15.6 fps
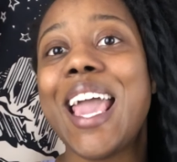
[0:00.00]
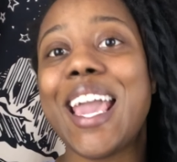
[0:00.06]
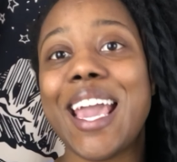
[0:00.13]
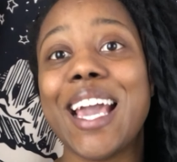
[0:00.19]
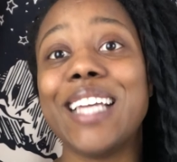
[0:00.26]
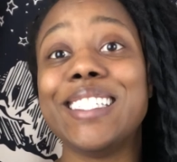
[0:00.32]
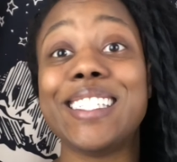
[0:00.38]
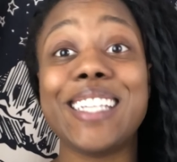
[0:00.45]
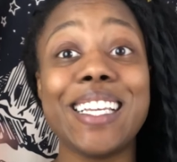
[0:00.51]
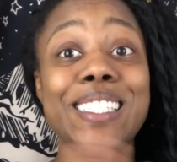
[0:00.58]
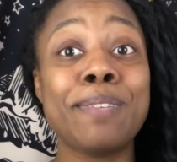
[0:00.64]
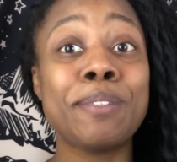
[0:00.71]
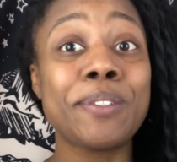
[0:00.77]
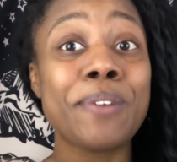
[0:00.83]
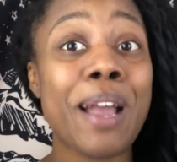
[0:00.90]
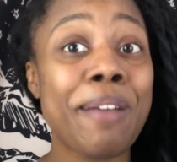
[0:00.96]
And today's
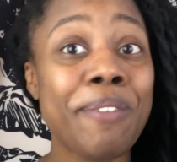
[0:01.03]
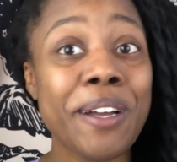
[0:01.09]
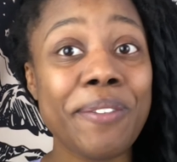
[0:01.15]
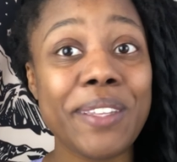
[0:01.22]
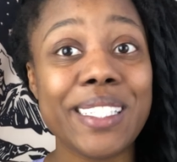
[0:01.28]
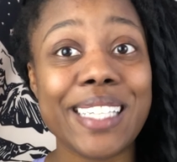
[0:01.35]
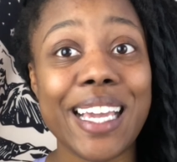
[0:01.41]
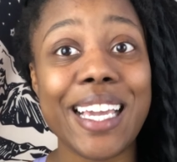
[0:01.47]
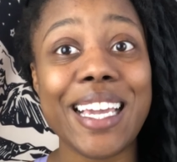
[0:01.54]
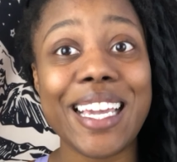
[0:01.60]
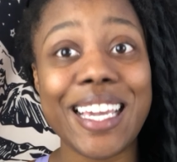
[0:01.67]
subscriber of the day